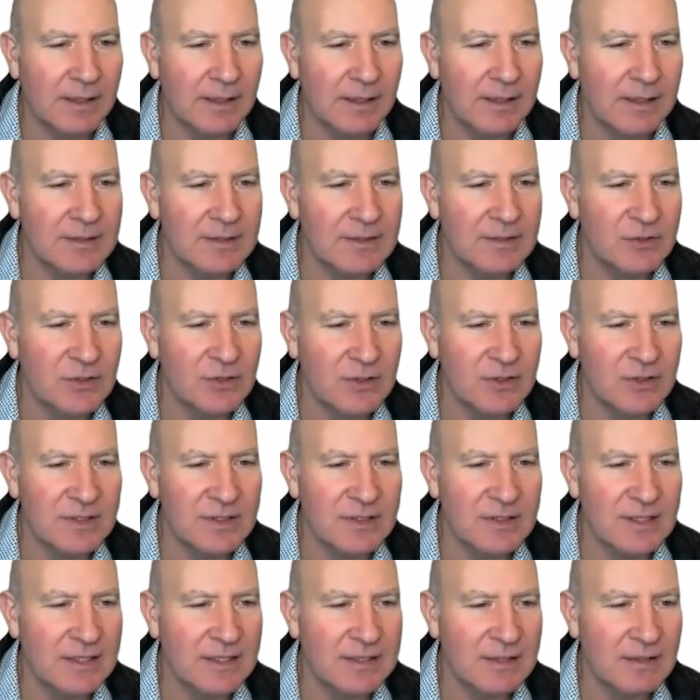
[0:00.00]
It
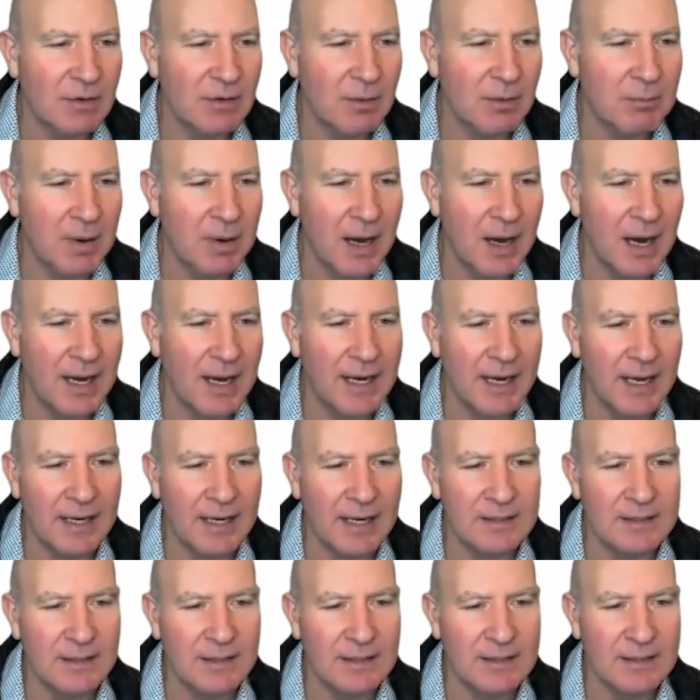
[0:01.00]
just says combine,
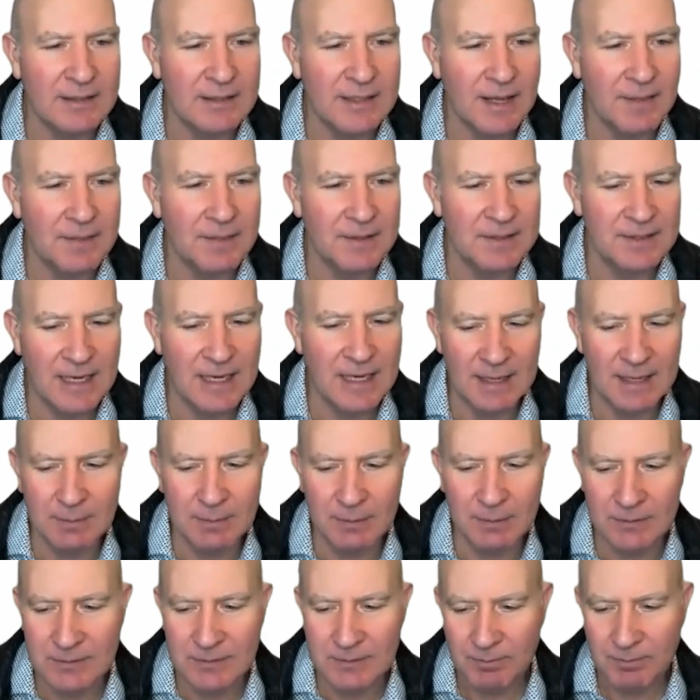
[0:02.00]
and it lists out the
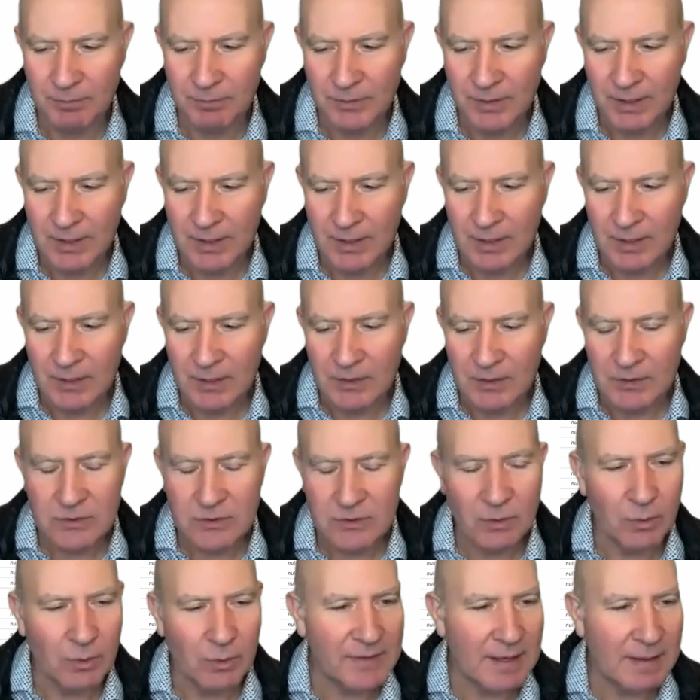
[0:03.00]
tables.
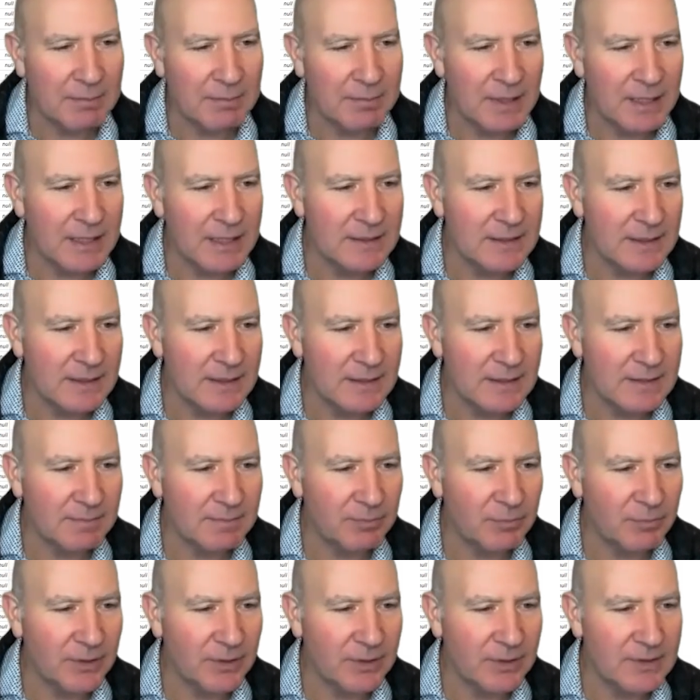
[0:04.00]
So what that means is
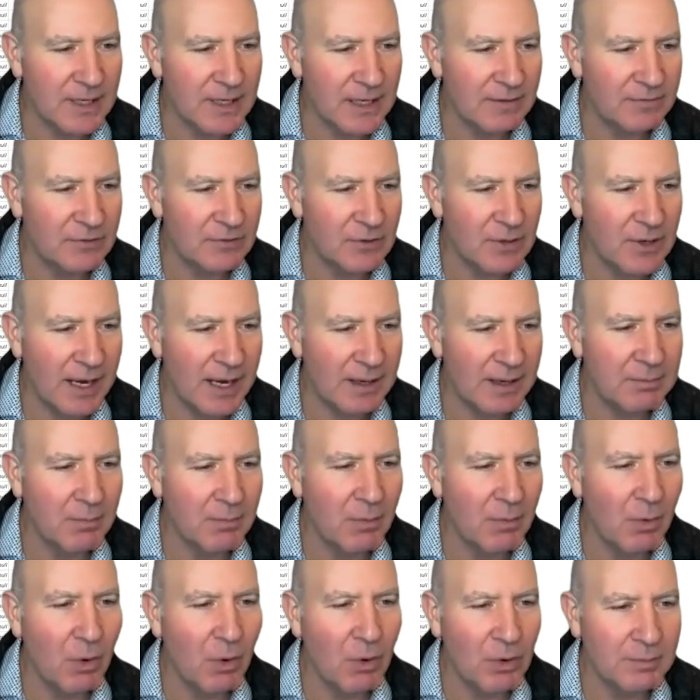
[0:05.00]
that if you had
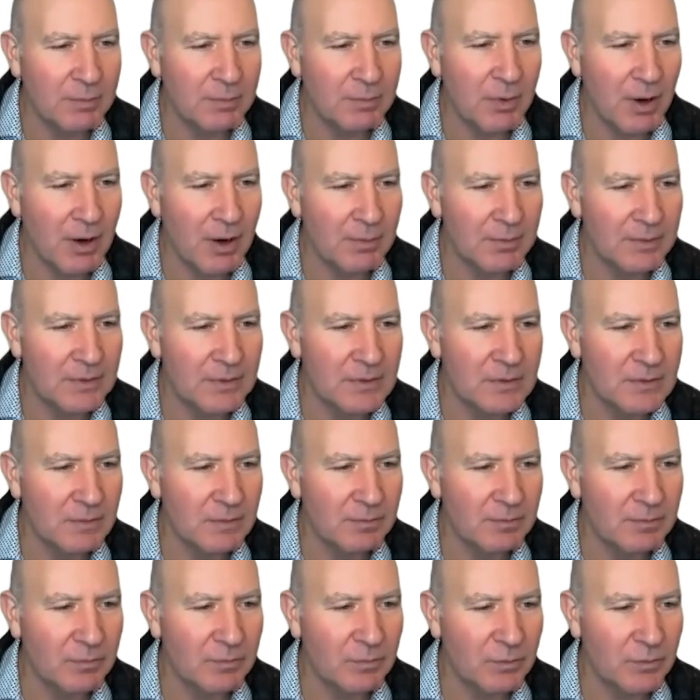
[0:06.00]
more departments,
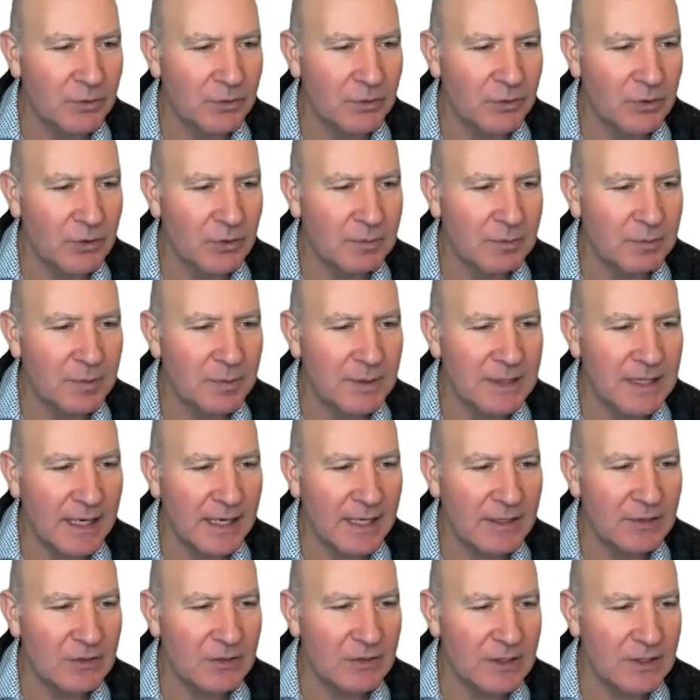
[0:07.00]
you could
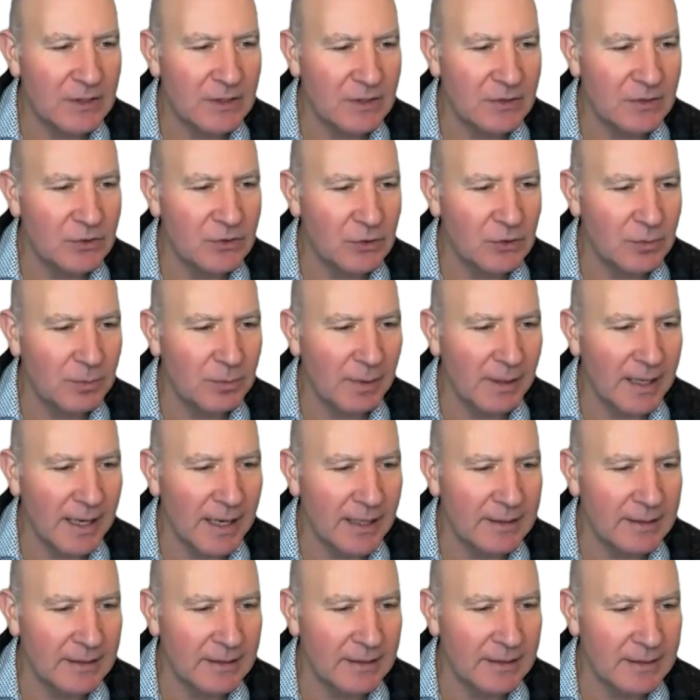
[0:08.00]
potentially just
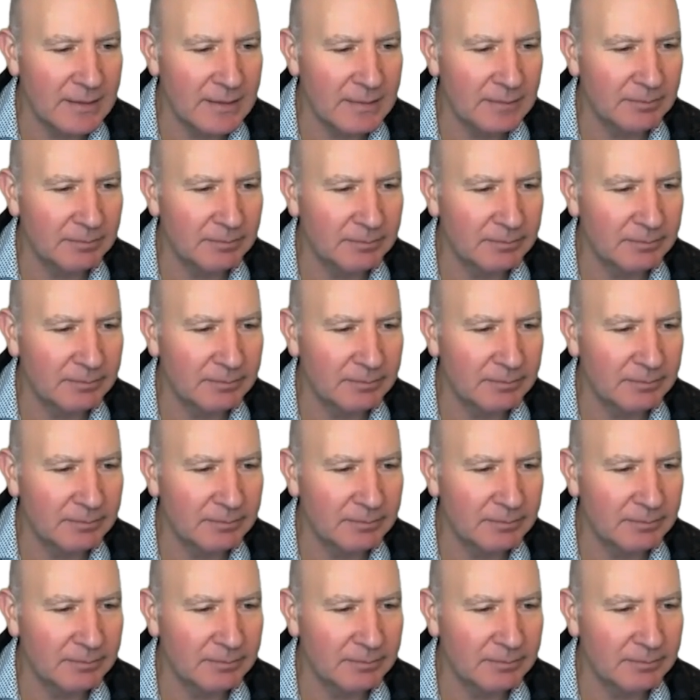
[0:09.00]
duplicate this.